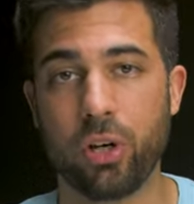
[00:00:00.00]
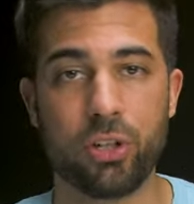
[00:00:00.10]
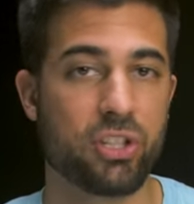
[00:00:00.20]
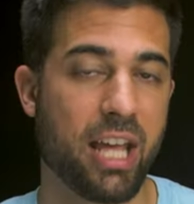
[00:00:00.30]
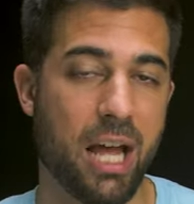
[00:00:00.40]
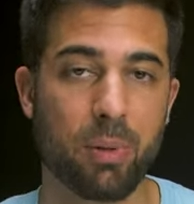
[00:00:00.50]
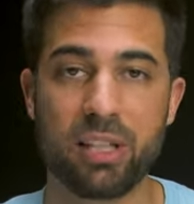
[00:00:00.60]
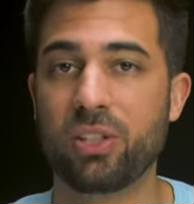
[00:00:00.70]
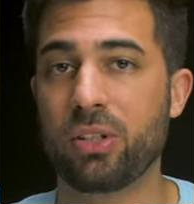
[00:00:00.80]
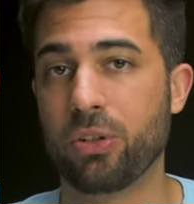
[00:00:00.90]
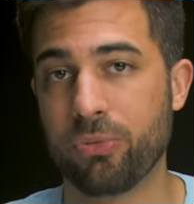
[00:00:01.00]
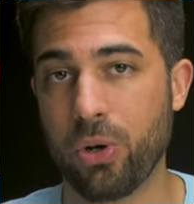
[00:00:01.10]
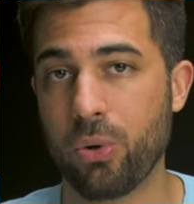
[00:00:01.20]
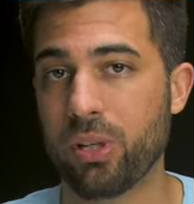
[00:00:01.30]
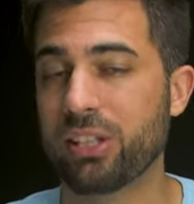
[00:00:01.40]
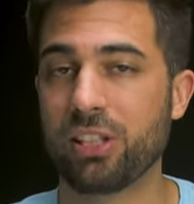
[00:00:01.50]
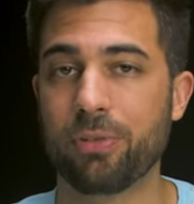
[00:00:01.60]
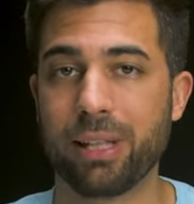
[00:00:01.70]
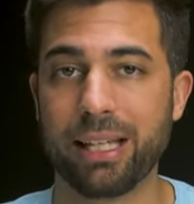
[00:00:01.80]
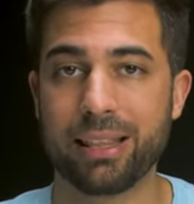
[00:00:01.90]
charge tablets, your phone,
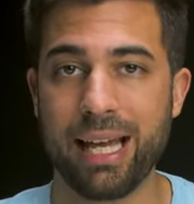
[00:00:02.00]
stuff like